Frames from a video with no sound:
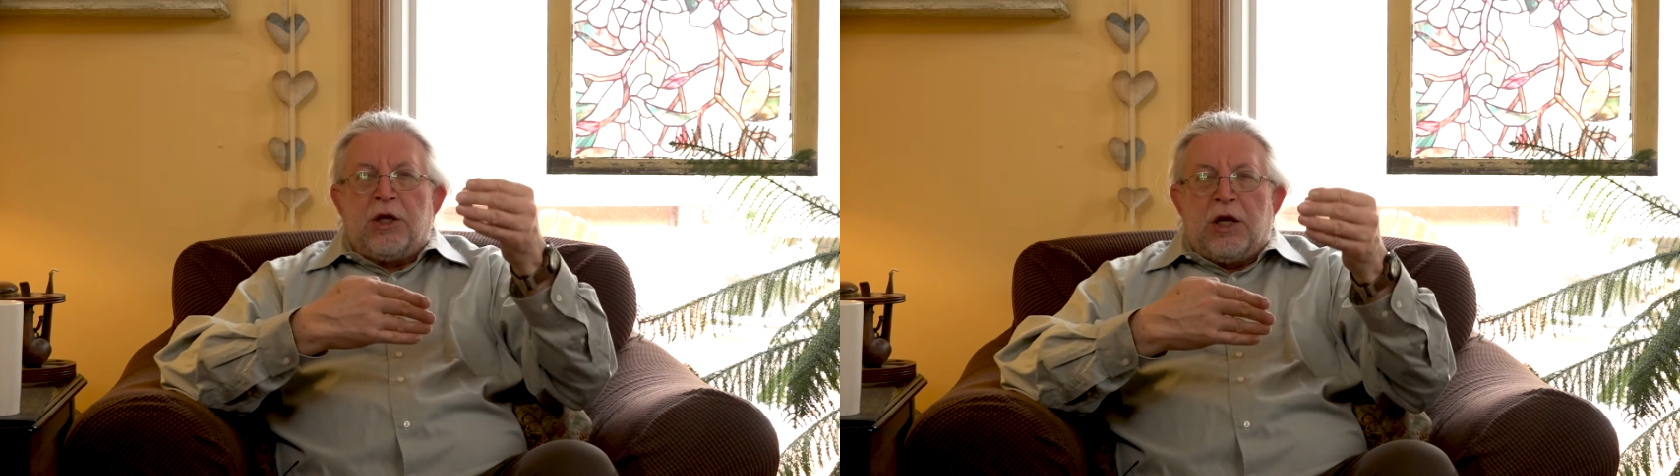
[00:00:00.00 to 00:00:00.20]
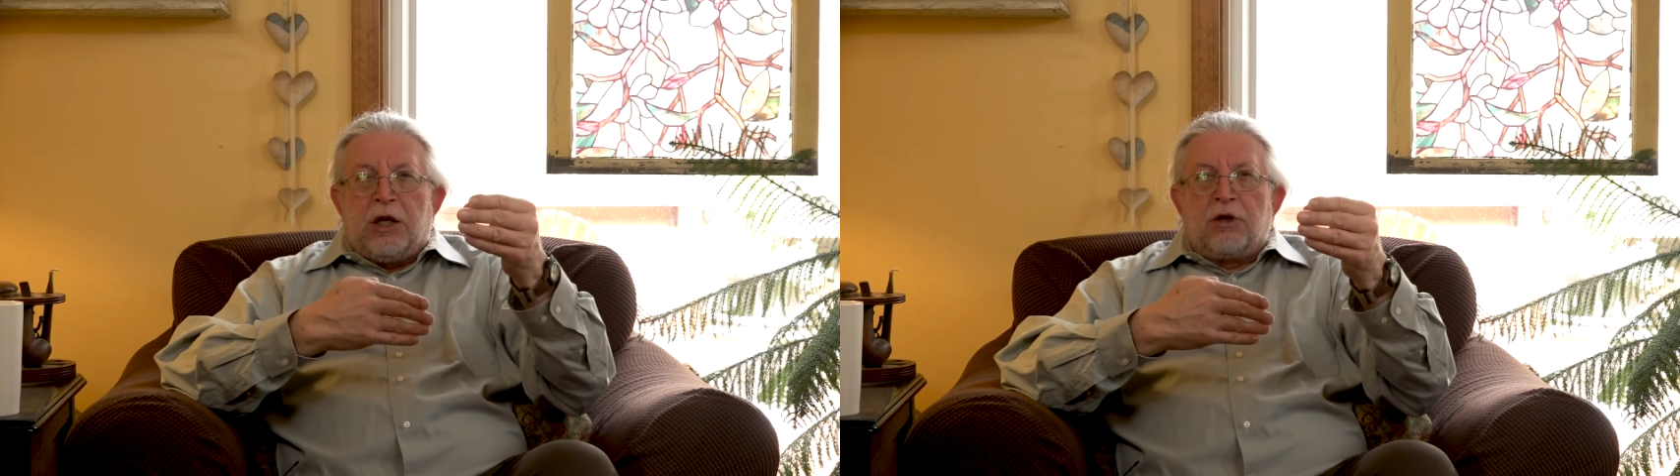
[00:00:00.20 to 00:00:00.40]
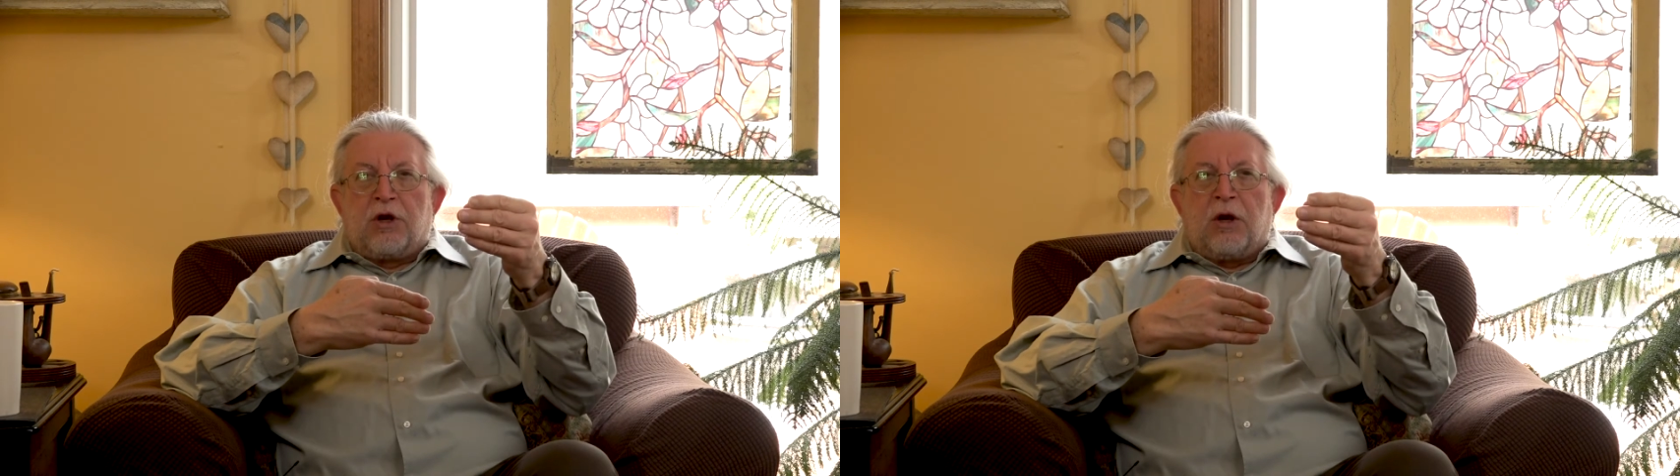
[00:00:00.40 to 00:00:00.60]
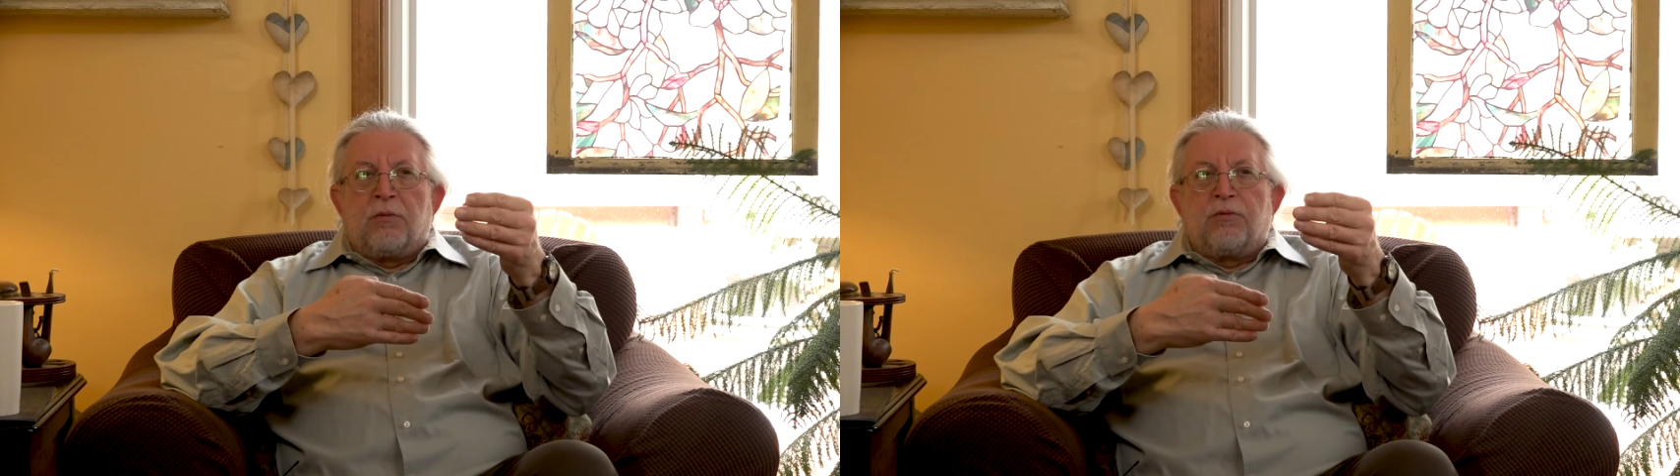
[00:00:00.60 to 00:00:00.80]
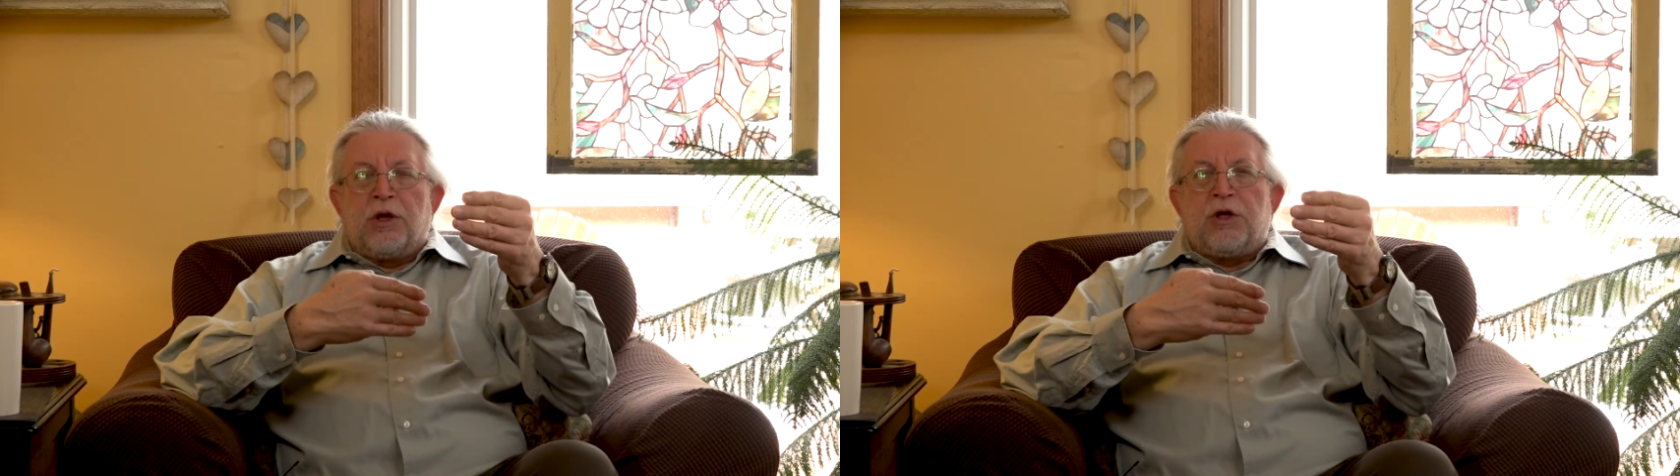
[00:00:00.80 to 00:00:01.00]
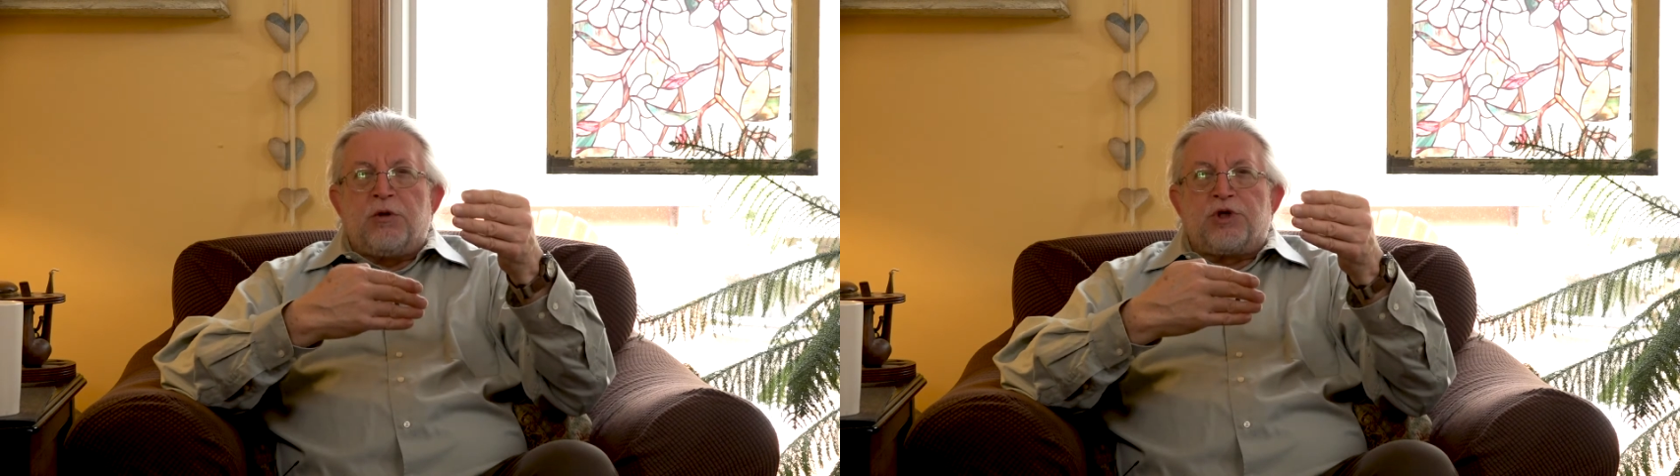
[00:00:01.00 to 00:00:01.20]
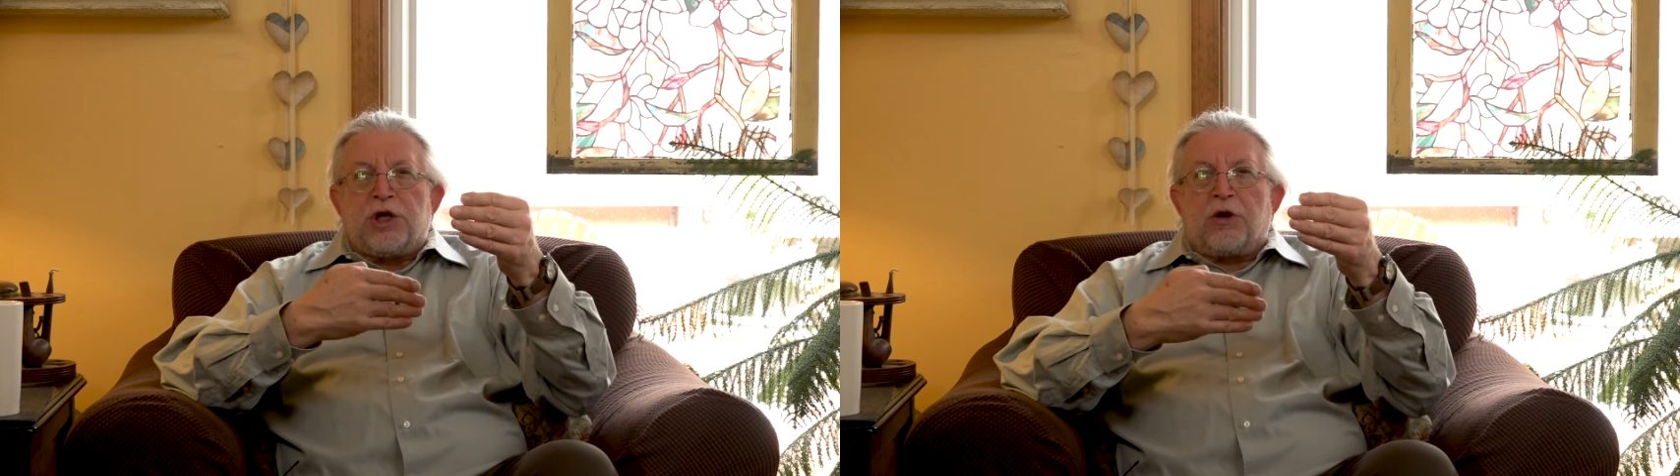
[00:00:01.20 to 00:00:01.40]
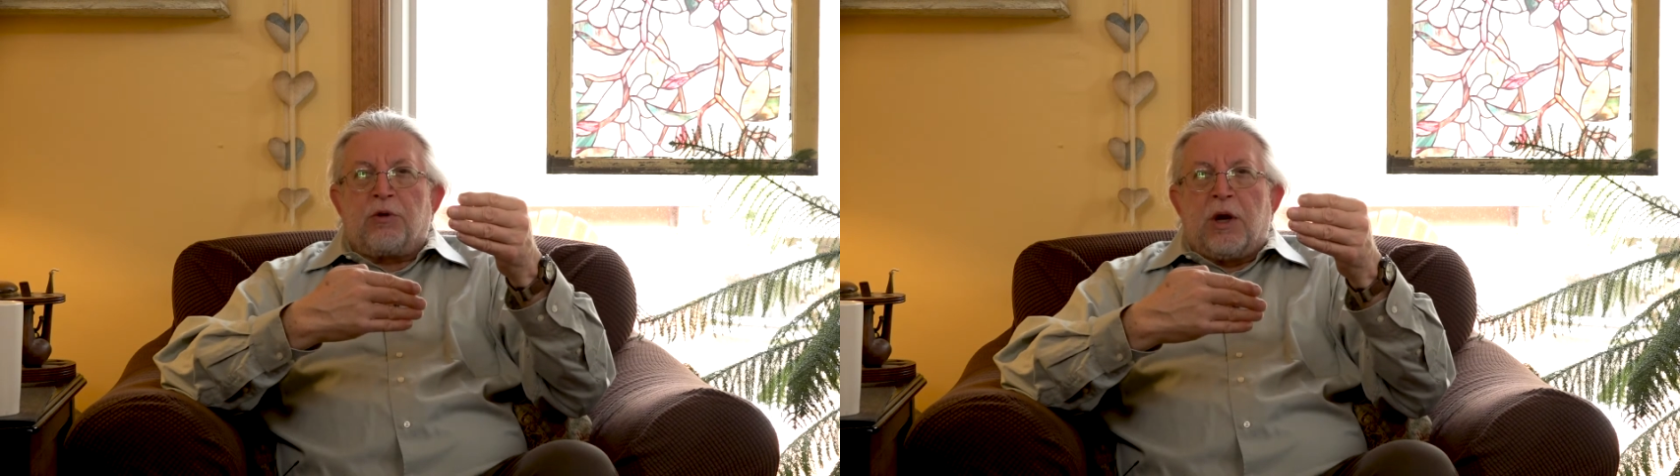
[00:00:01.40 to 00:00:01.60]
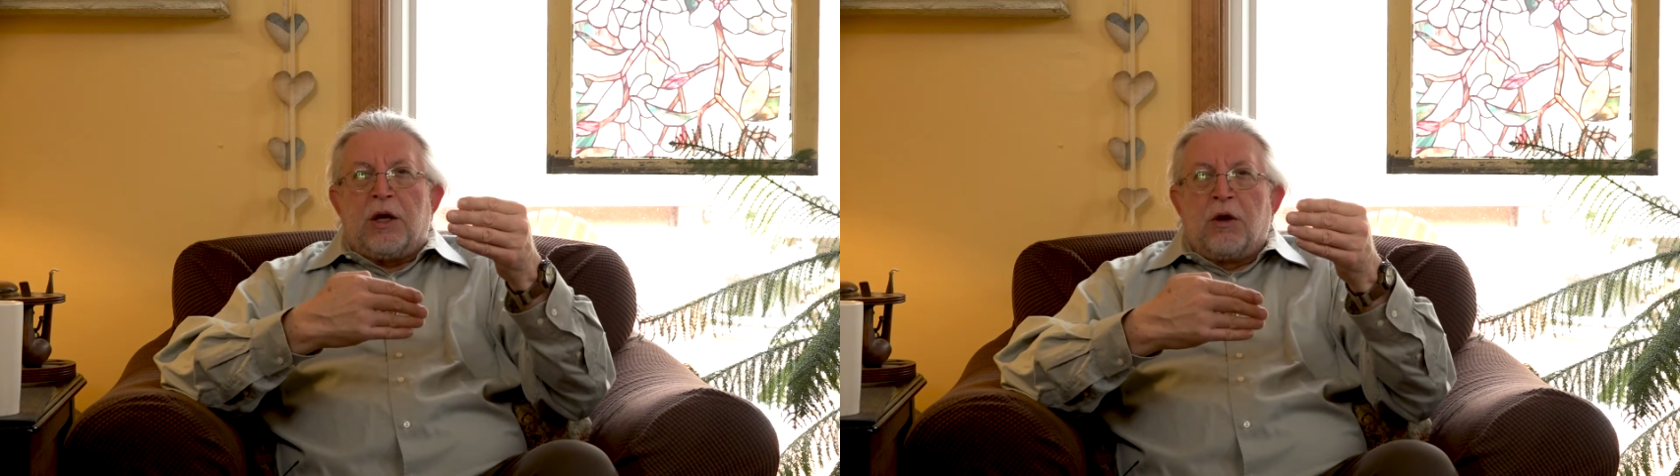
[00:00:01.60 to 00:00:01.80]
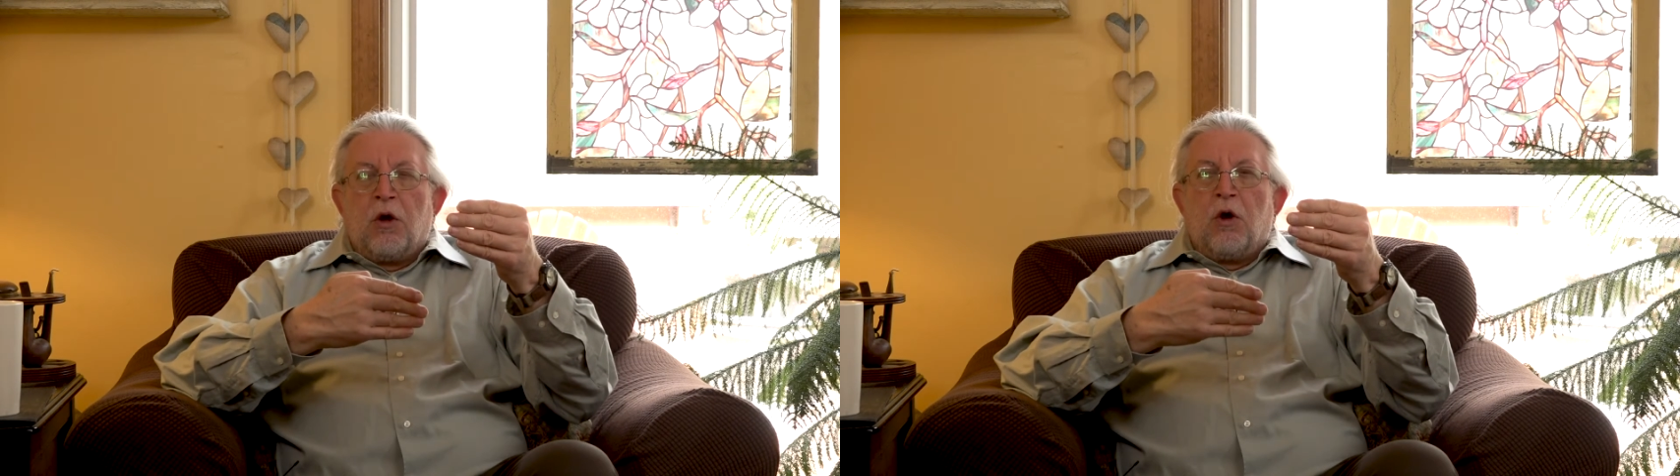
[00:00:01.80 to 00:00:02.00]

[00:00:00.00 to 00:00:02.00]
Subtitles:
the income that you generate